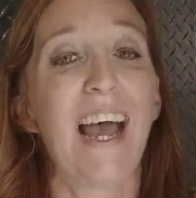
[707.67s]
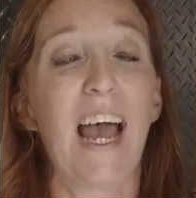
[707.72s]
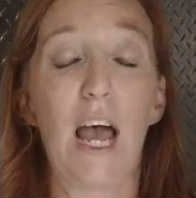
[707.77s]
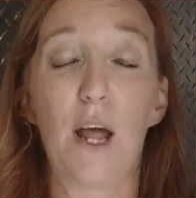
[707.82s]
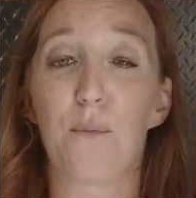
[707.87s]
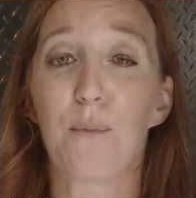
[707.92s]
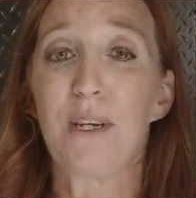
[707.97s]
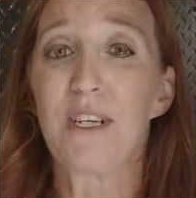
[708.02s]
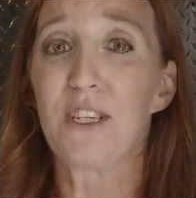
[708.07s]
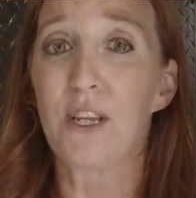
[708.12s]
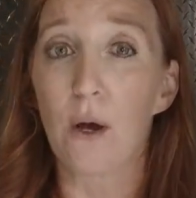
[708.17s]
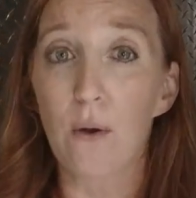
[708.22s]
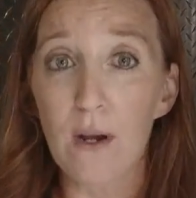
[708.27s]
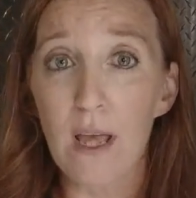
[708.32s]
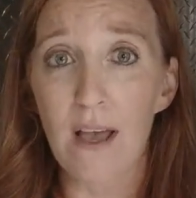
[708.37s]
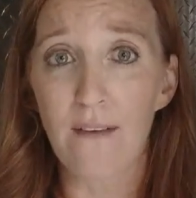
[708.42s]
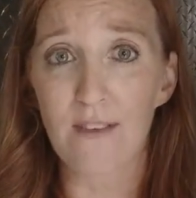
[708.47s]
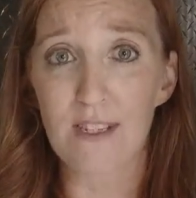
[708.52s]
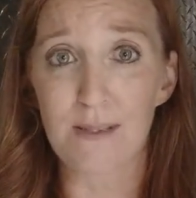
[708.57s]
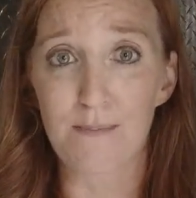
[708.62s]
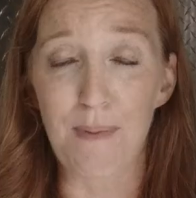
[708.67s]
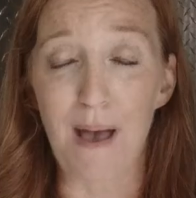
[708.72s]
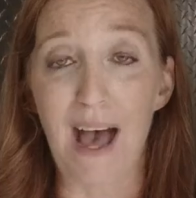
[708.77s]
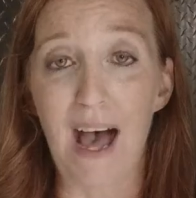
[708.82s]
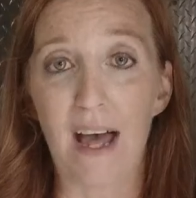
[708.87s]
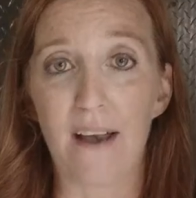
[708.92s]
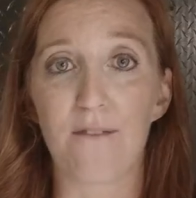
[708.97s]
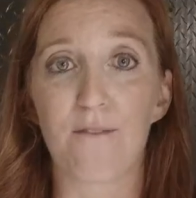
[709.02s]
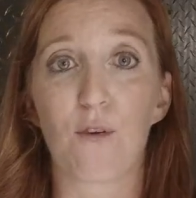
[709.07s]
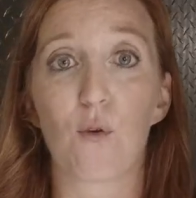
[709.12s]
And we don't have a
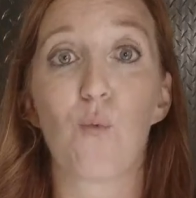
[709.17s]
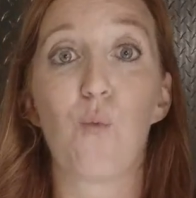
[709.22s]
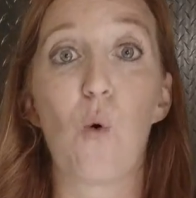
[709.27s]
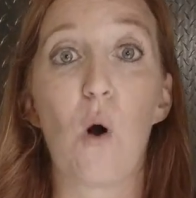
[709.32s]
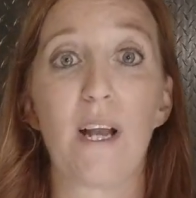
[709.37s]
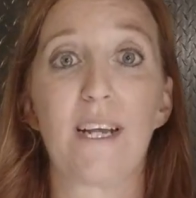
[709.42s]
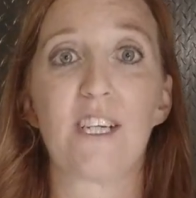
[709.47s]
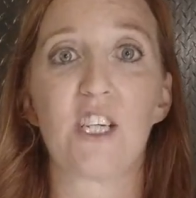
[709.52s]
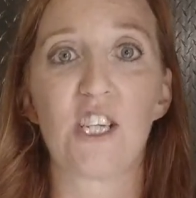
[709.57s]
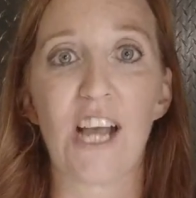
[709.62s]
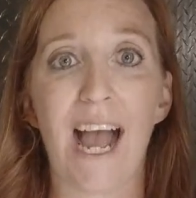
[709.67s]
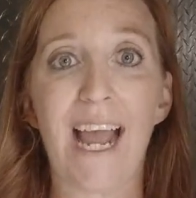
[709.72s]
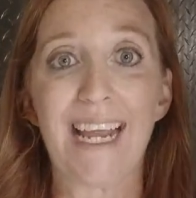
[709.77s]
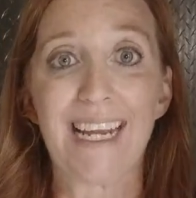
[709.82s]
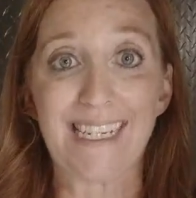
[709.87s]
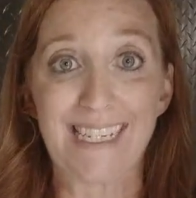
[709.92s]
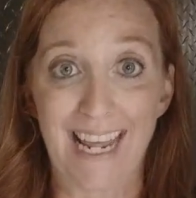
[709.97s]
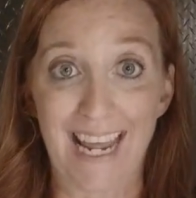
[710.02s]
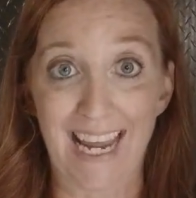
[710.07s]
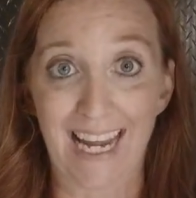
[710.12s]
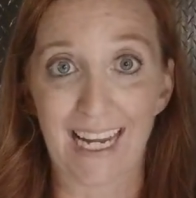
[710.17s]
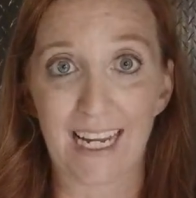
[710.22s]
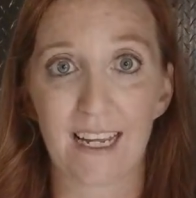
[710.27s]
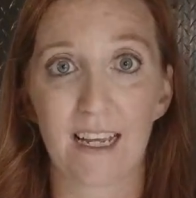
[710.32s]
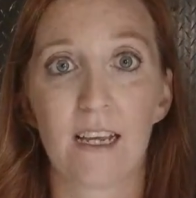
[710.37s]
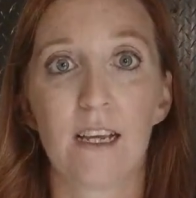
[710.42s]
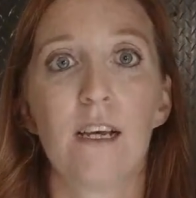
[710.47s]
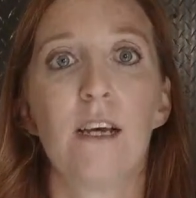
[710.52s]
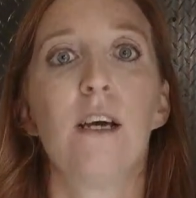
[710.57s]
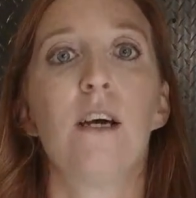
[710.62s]
spot for one giant tank.
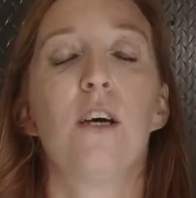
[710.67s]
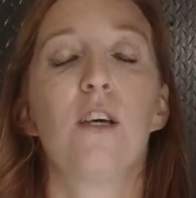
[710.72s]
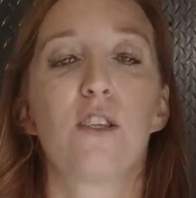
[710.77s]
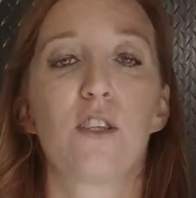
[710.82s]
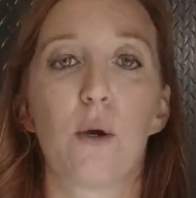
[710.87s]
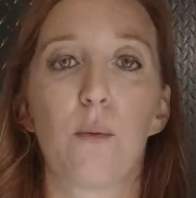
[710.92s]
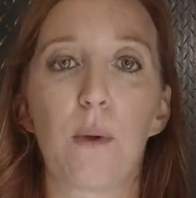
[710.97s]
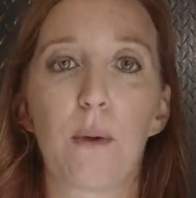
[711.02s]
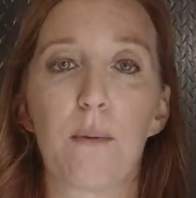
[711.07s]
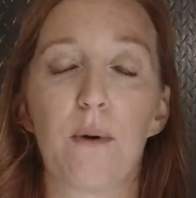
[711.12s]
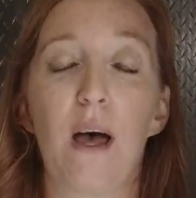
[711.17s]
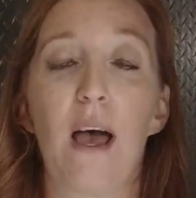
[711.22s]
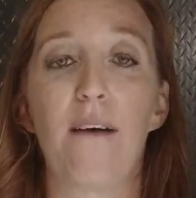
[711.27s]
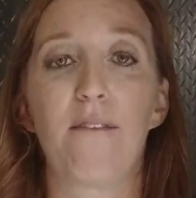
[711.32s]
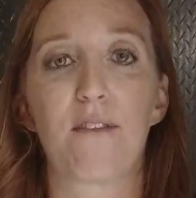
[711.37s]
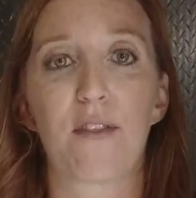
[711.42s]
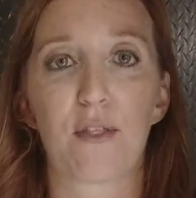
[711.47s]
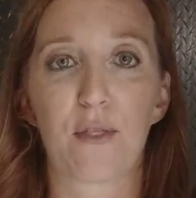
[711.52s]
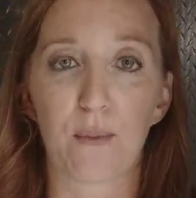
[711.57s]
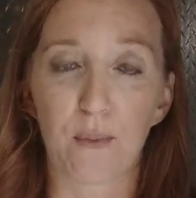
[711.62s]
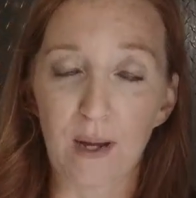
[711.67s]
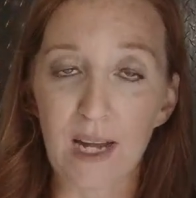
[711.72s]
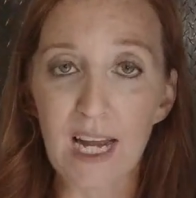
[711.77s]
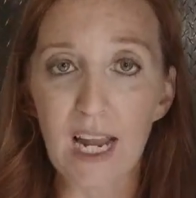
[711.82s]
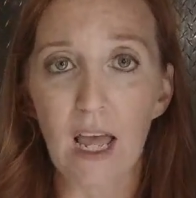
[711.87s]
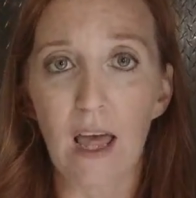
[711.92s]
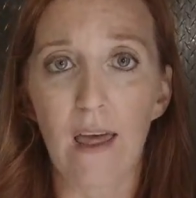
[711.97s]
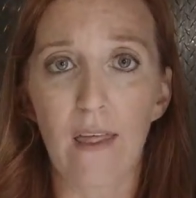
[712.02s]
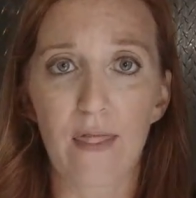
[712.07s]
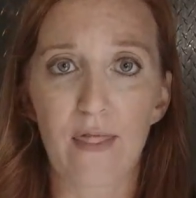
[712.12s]
So we will have
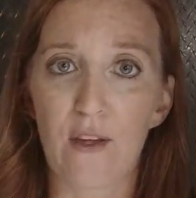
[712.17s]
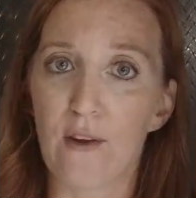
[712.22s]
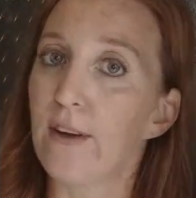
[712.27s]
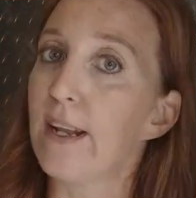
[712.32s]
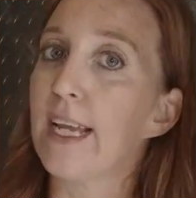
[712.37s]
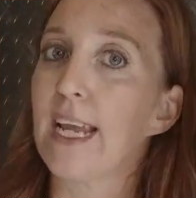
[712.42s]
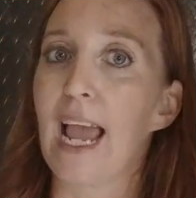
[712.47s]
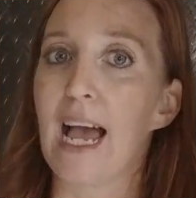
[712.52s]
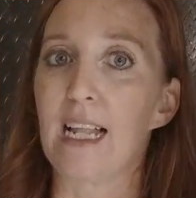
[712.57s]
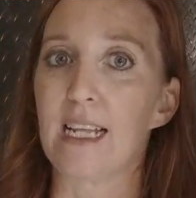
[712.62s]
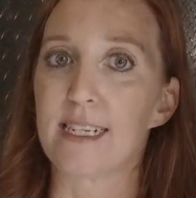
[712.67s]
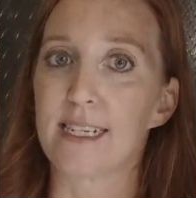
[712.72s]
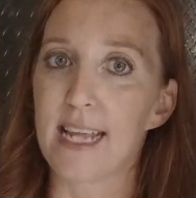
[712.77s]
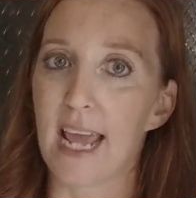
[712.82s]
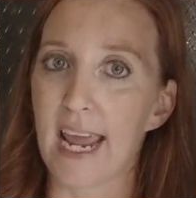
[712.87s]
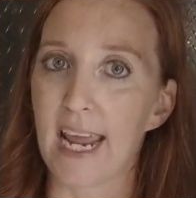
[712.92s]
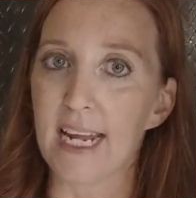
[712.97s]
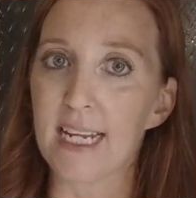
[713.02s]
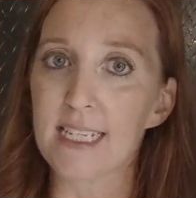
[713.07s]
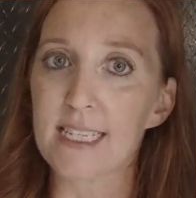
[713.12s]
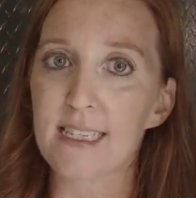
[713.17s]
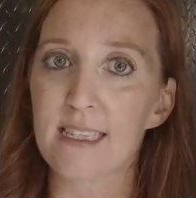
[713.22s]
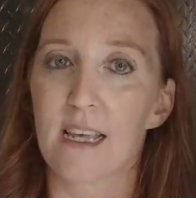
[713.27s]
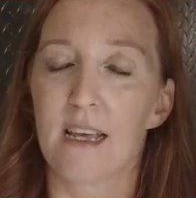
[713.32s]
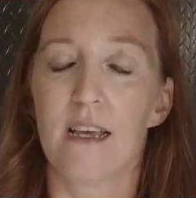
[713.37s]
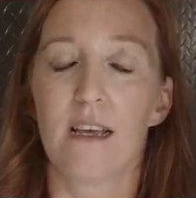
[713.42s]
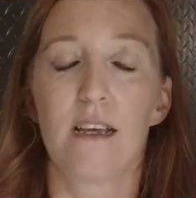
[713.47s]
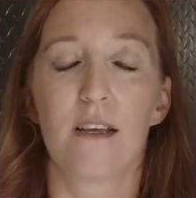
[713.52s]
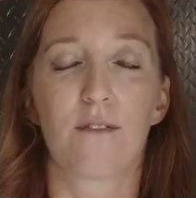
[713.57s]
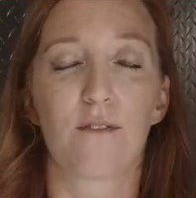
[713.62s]
3 30-gallon tanks
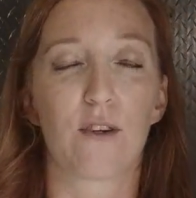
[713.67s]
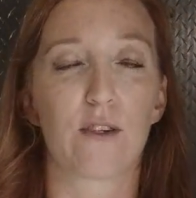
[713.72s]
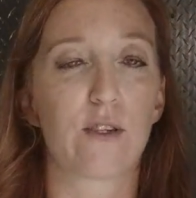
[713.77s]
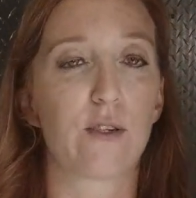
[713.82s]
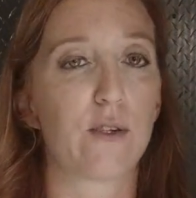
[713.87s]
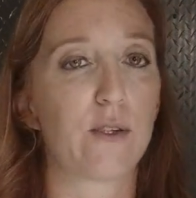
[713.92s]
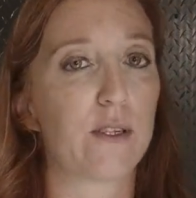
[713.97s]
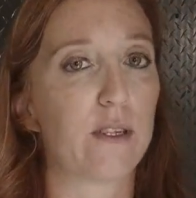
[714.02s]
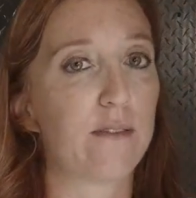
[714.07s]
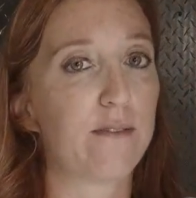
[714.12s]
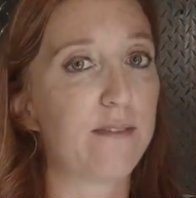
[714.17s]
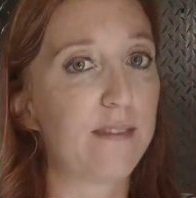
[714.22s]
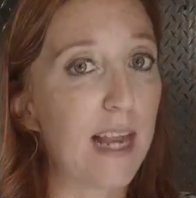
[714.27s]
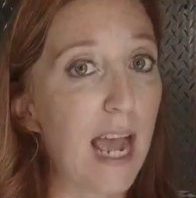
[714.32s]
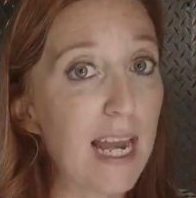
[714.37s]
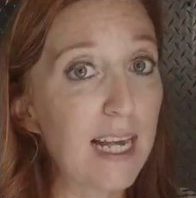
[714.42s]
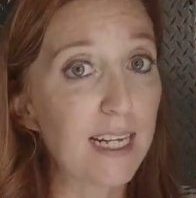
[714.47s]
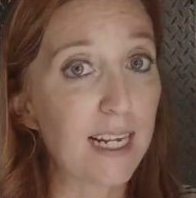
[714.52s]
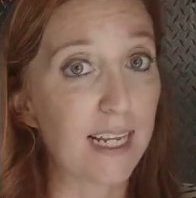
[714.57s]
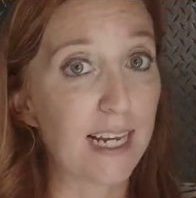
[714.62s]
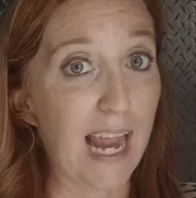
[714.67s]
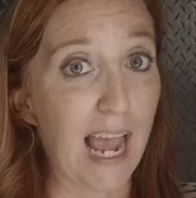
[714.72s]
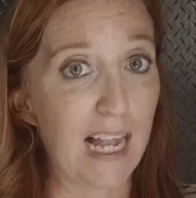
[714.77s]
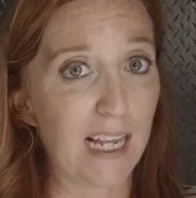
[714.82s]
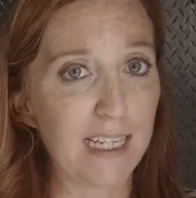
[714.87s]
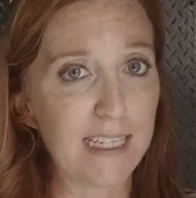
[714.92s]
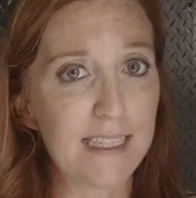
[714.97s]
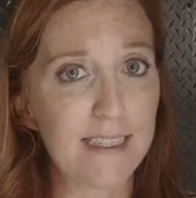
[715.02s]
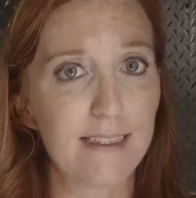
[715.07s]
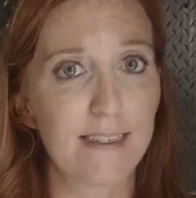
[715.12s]
for a total of 90
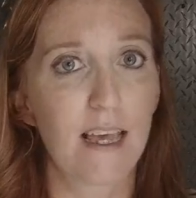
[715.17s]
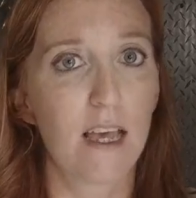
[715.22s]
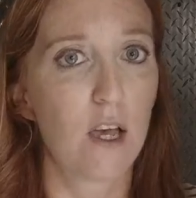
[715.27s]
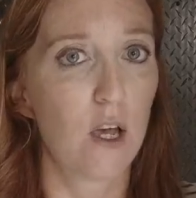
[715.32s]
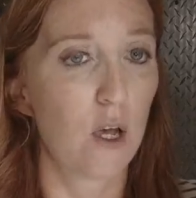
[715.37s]
gallons.